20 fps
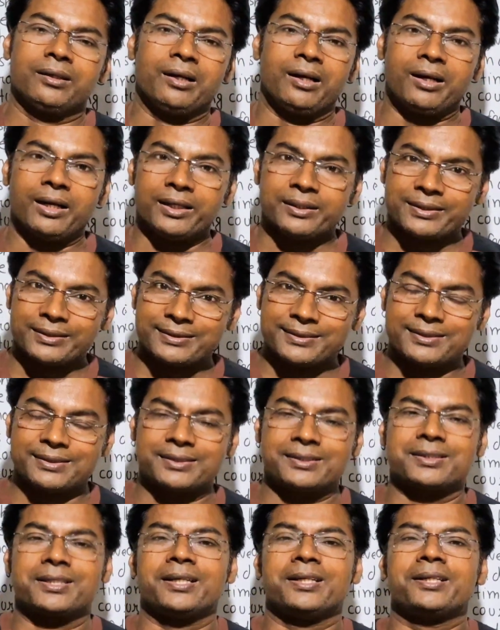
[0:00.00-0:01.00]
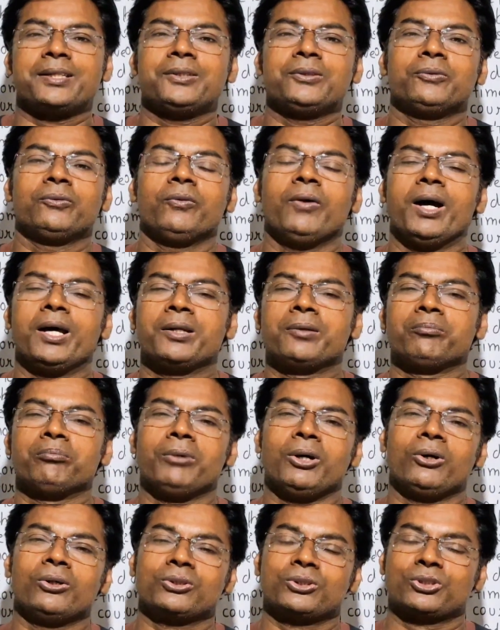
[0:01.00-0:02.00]
let us study one
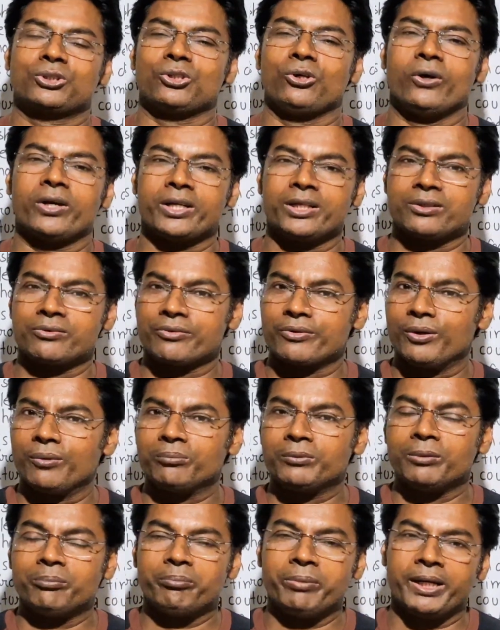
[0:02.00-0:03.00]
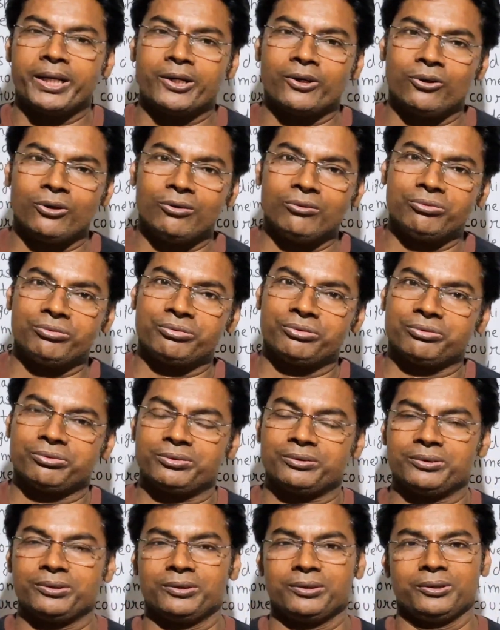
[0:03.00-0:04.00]
more sonnet from the pen of
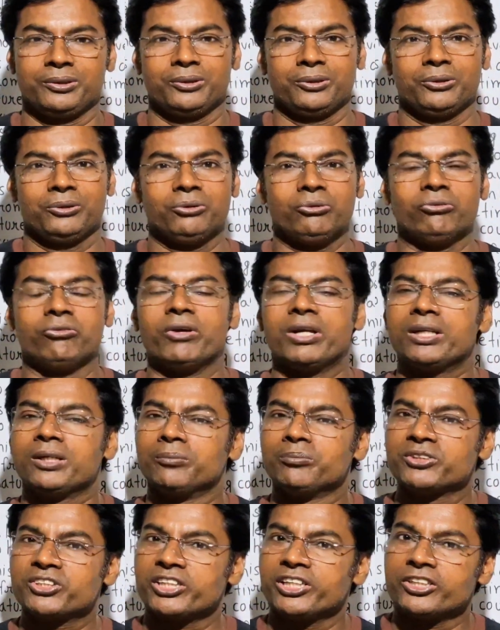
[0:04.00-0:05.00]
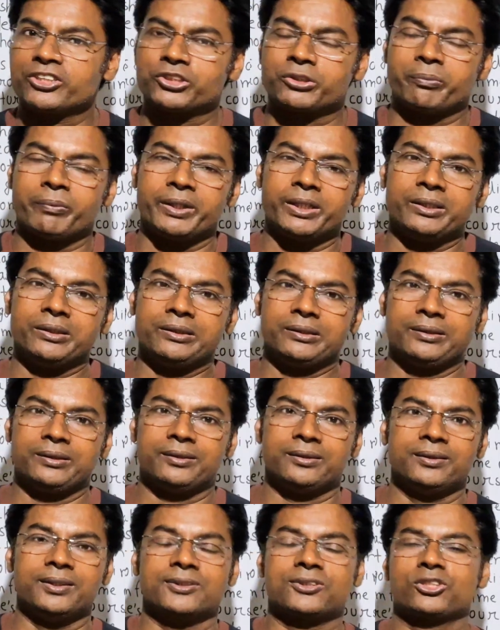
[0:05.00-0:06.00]
William Shakespeare.
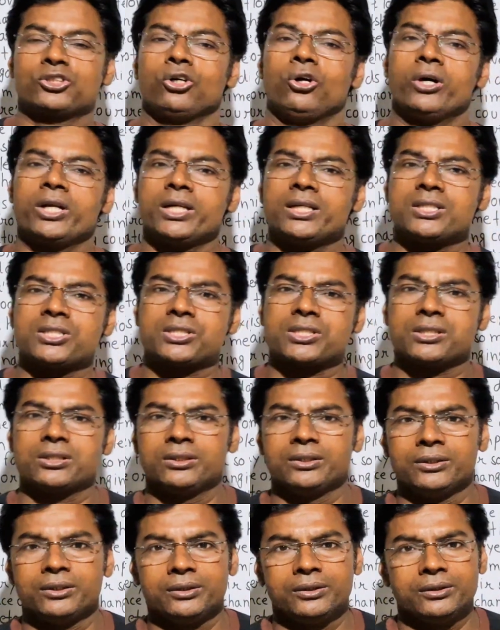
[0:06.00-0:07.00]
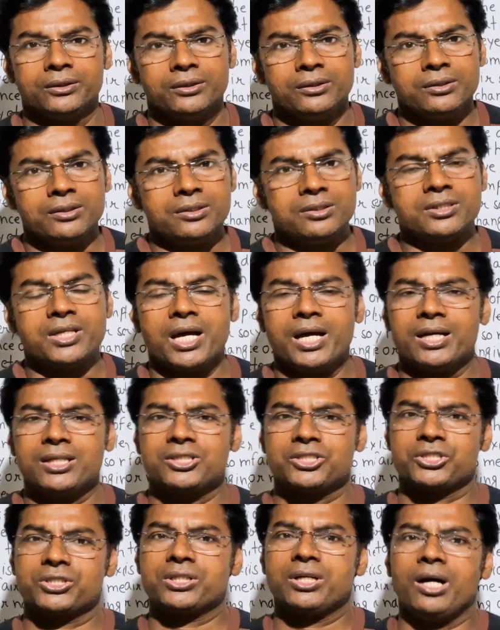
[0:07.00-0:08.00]
The sonnet
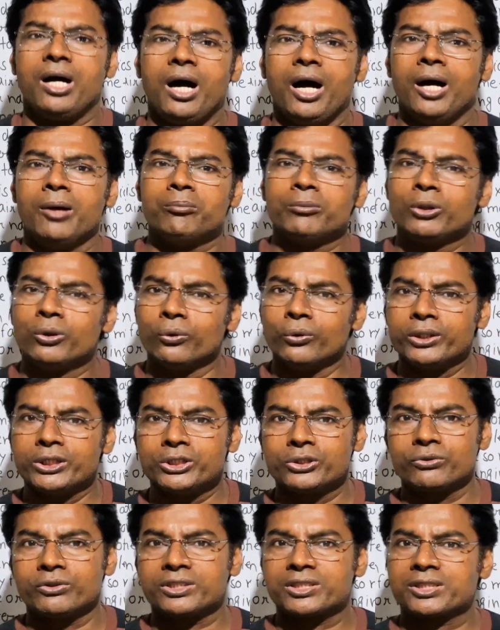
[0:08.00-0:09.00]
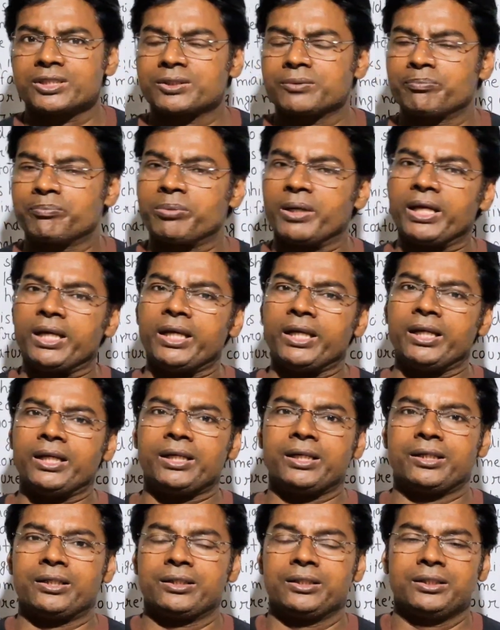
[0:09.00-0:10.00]
that I'm going to
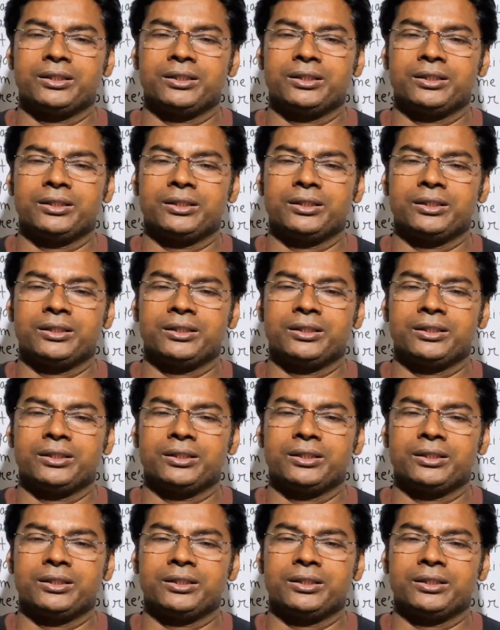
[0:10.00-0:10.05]
explain